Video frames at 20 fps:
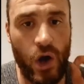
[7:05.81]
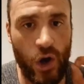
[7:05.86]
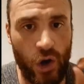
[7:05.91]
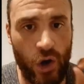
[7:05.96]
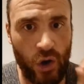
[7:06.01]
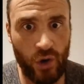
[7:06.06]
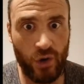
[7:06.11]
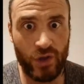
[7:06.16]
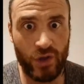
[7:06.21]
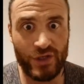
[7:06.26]

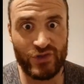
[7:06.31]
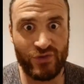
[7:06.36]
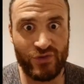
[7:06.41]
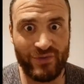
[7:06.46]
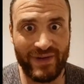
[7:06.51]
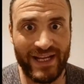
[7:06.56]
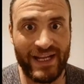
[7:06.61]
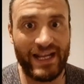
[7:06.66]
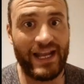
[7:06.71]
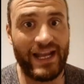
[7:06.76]

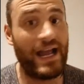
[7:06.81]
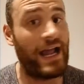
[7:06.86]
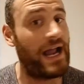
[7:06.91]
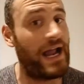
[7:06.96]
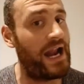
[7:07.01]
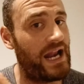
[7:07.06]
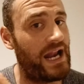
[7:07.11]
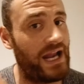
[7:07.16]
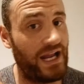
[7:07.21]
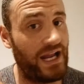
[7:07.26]
altering
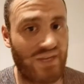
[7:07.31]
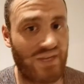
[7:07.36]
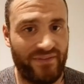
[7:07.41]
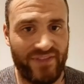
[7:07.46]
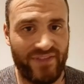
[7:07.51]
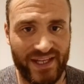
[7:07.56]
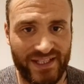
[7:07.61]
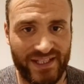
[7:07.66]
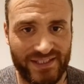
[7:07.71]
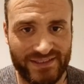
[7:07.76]
a lot of
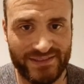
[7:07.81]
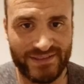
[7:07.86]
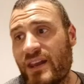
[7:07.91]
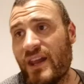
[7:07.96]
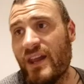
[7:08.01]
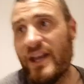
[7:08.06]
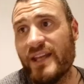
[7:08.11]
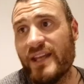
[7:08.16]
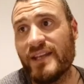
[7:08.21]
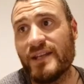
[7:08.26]
things,
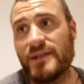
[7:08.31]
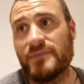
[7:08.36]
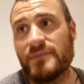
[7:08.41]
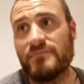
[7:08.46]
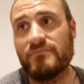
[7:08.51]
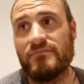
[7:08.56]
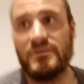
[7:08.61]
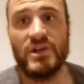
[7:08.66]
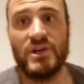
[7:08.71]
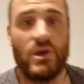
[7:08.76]
like
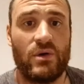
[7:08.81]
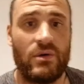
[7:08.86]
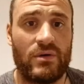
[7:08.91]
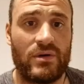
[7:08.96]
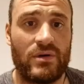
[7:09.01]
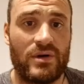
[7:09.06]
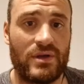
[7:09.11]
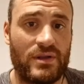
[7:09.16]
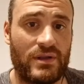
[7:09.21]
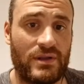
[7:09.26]

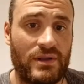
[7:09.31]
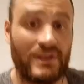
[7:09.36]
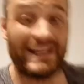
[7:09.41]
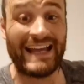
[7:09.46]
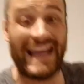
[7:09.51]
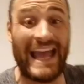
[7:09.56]
neural,